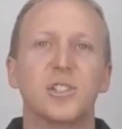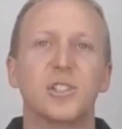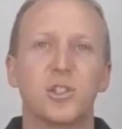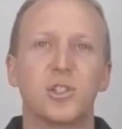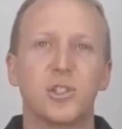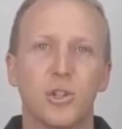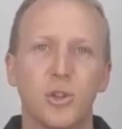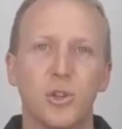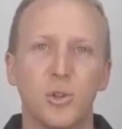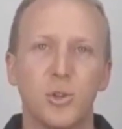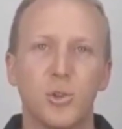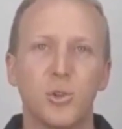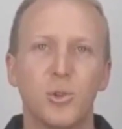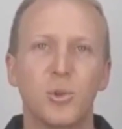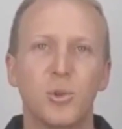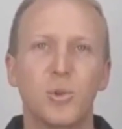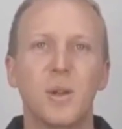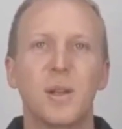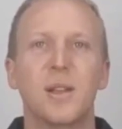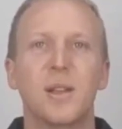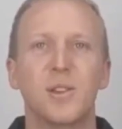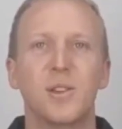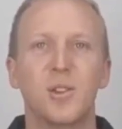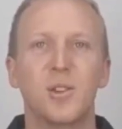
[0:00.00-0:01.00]
to
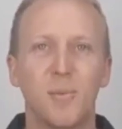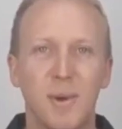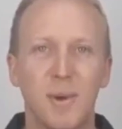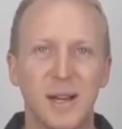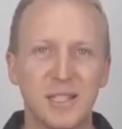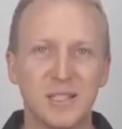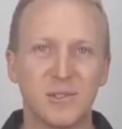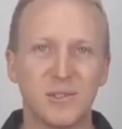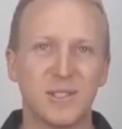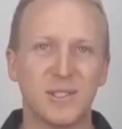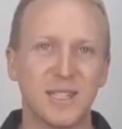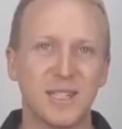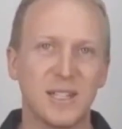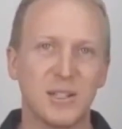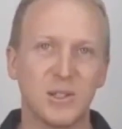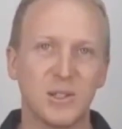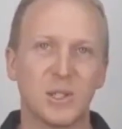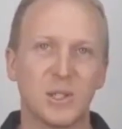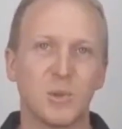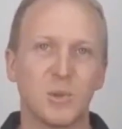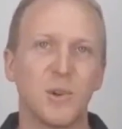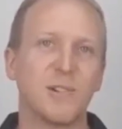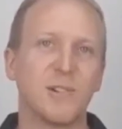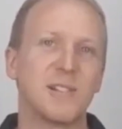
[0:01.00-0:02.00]
your muscle
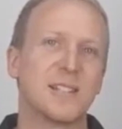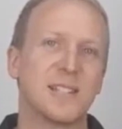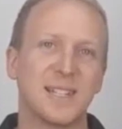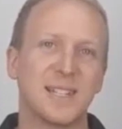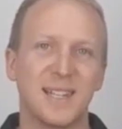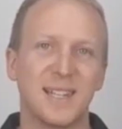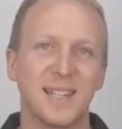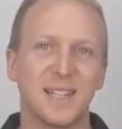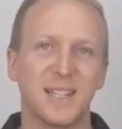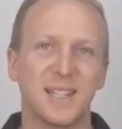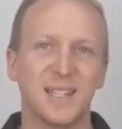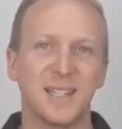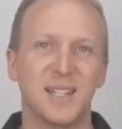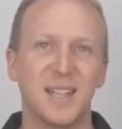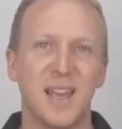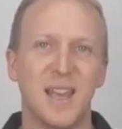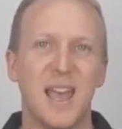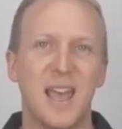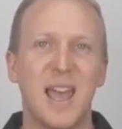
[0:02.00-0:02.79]
cells where it's needed.